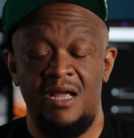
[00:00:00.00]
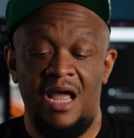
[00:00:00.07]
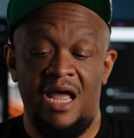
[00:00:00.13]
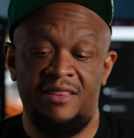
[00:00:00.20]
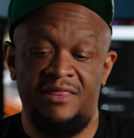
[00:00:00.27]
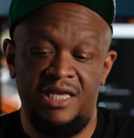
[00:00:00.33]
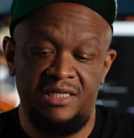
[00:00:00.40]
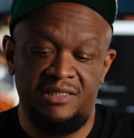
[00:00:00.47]

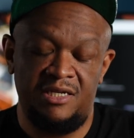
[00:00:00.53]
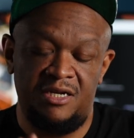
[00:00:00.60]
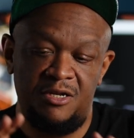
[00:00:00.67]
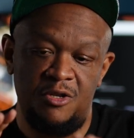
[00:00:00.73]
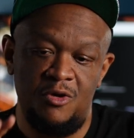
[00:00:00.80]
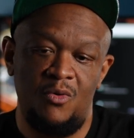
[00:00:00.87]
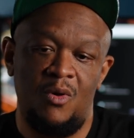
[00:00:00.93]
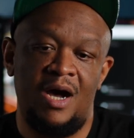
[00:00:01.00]
And these are the
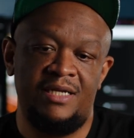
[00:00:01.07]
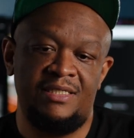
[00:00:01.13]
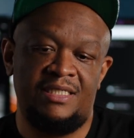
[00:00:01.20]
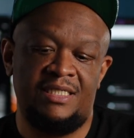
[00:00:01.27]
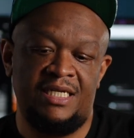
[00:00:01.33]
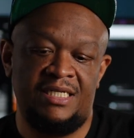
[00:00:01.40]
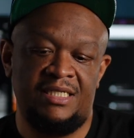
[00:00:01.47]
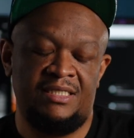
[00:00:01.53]

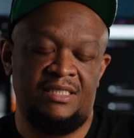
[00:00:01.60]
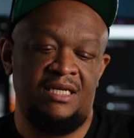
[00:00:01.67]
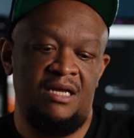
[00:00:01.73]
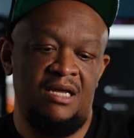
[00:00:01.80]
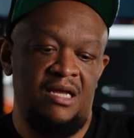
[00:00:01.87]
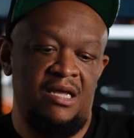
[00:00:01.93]
nuances